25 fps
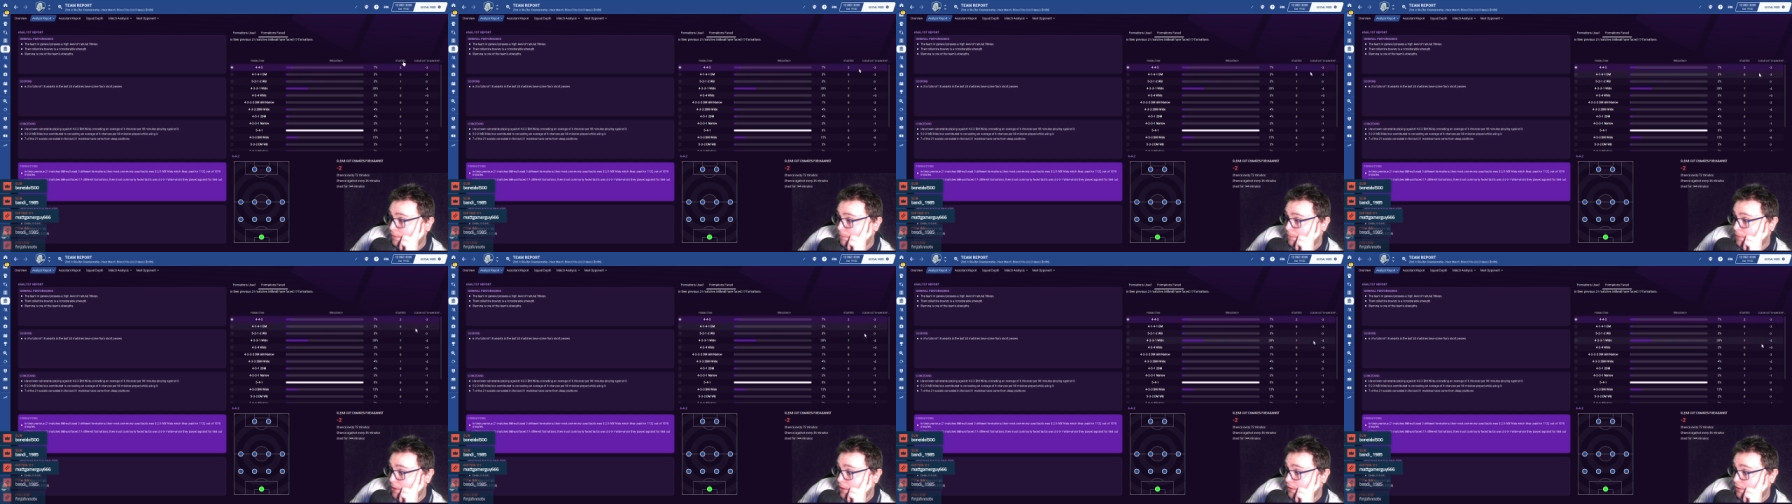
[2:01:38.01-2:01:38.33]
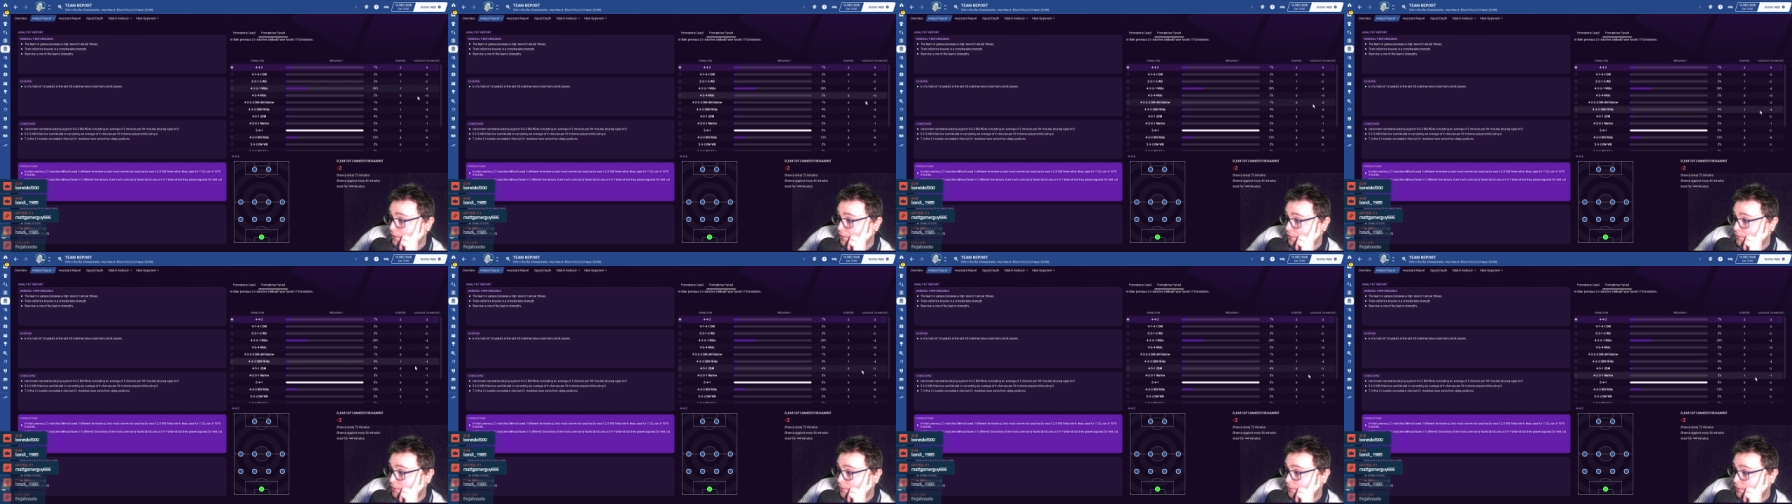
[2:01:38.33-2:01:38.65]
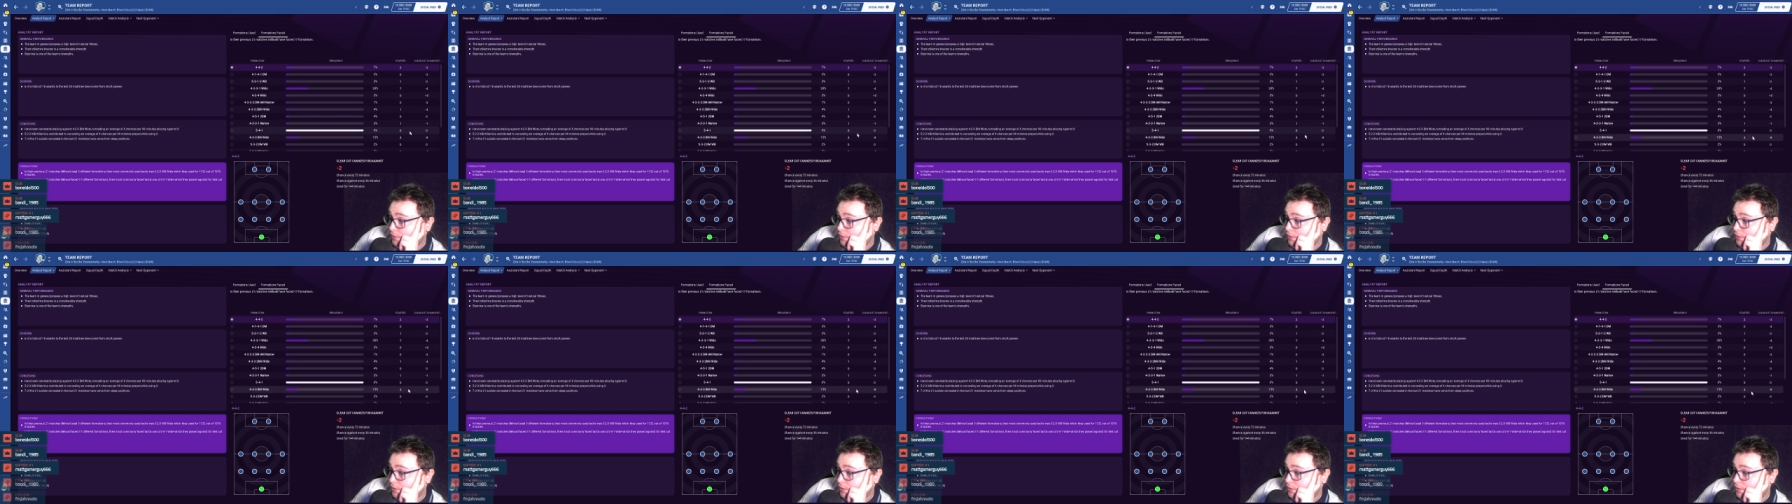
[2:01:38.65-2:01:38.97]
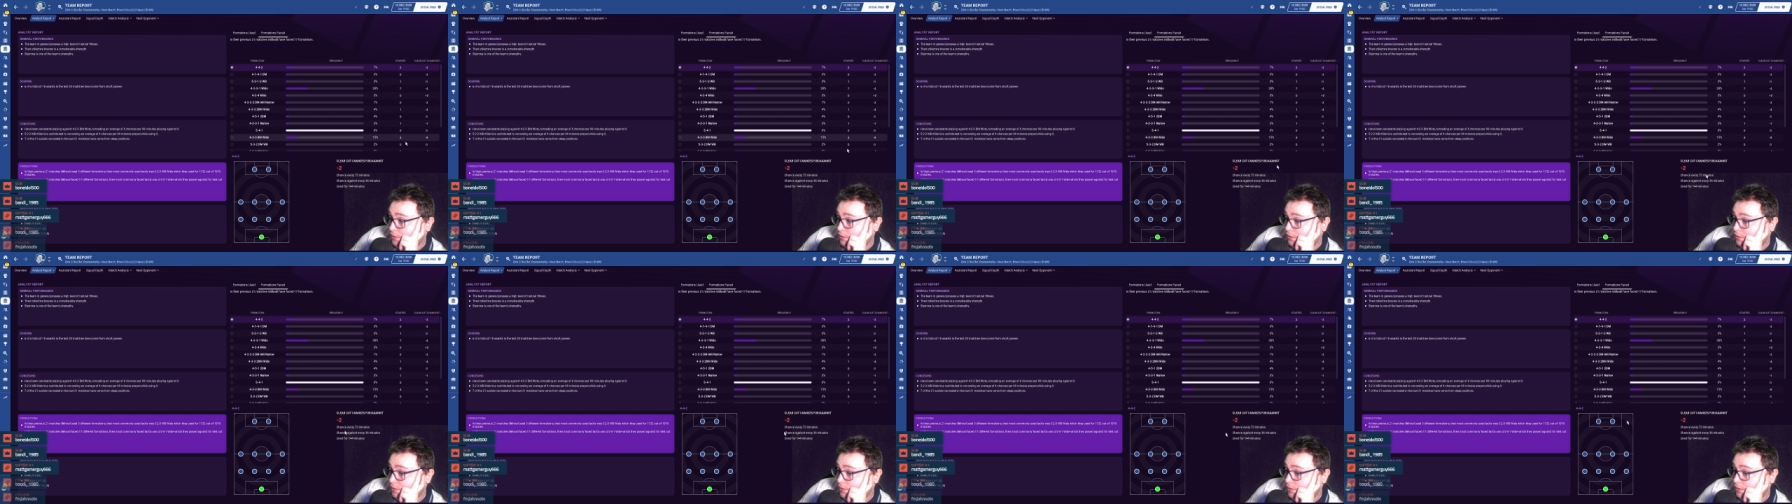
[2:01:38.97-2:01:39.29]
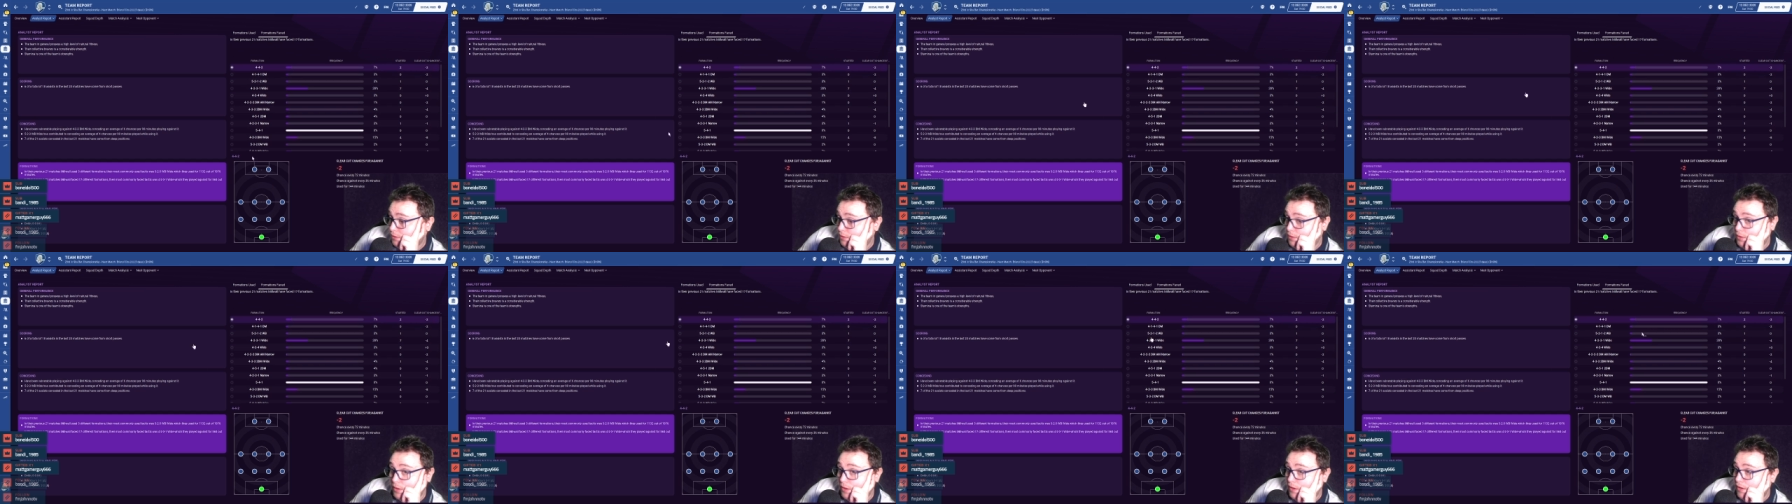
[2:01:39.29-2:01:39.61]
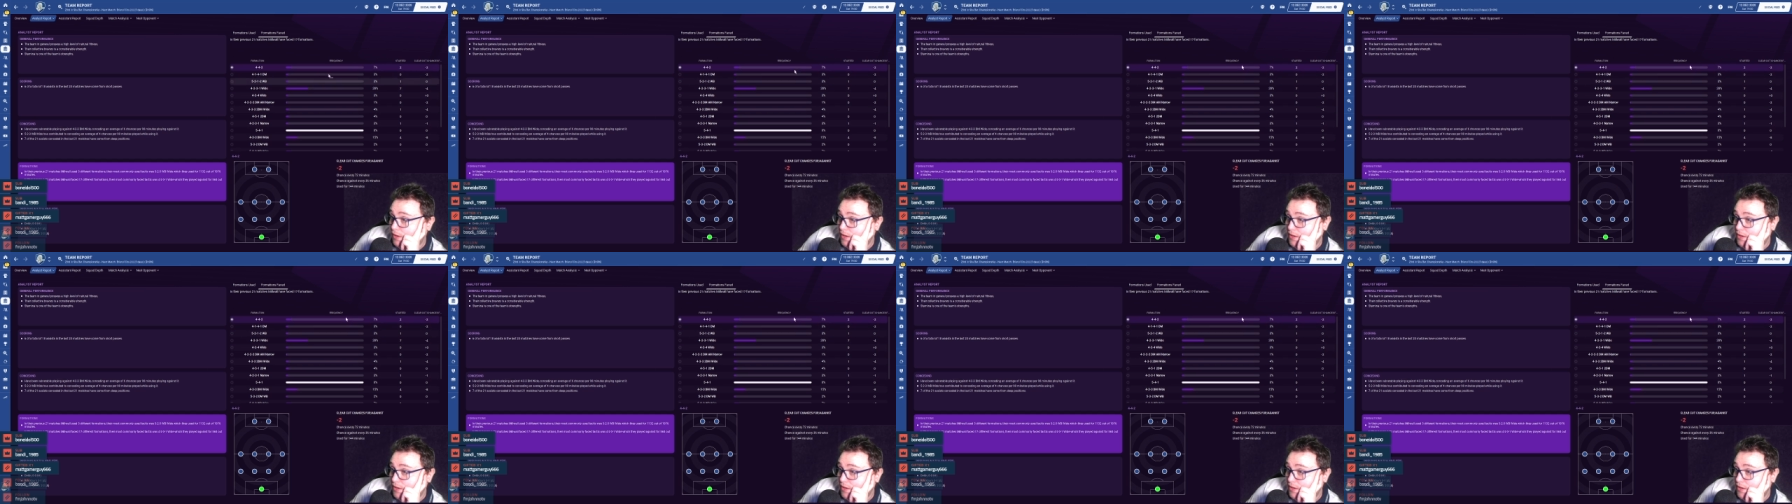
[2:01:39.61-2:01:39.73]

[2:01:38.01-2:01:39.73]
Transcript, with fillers: Minus four. Okay,